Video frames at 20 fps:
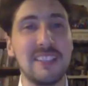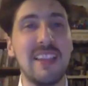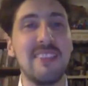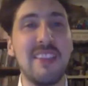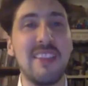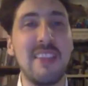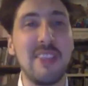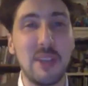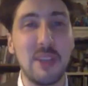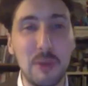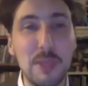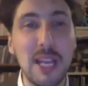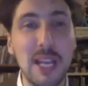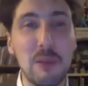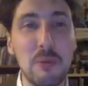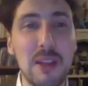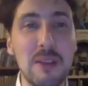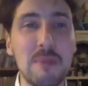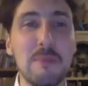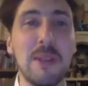than the real
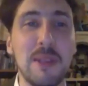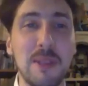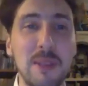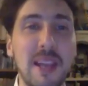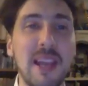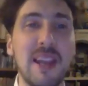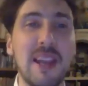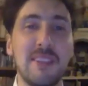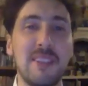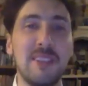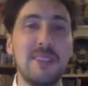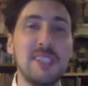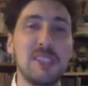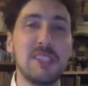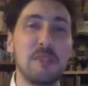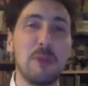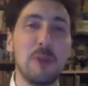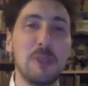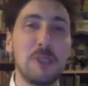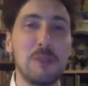one but yeah there is
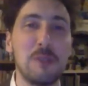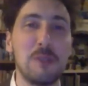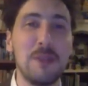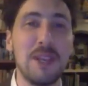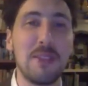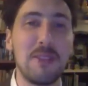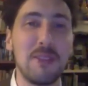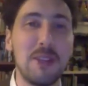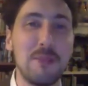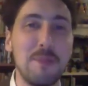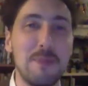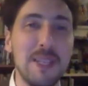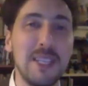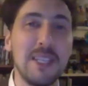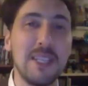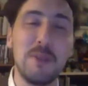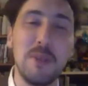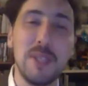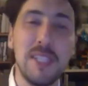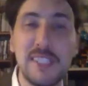supposed to be a third pig
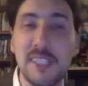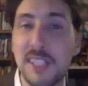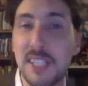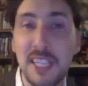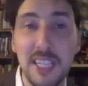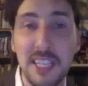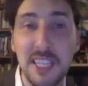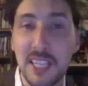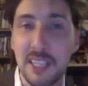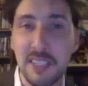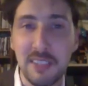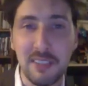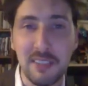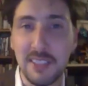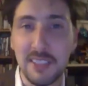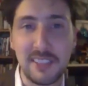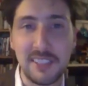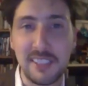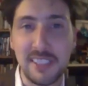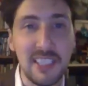it, it's hidden
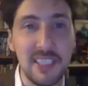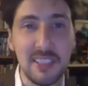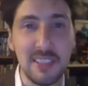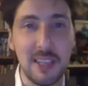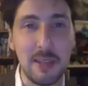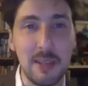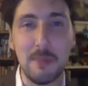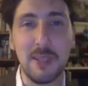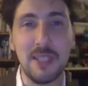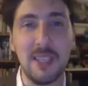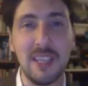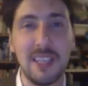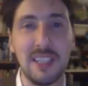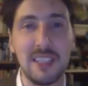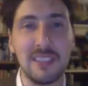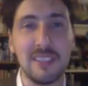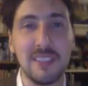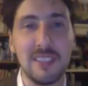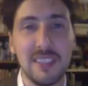in a scene i mean like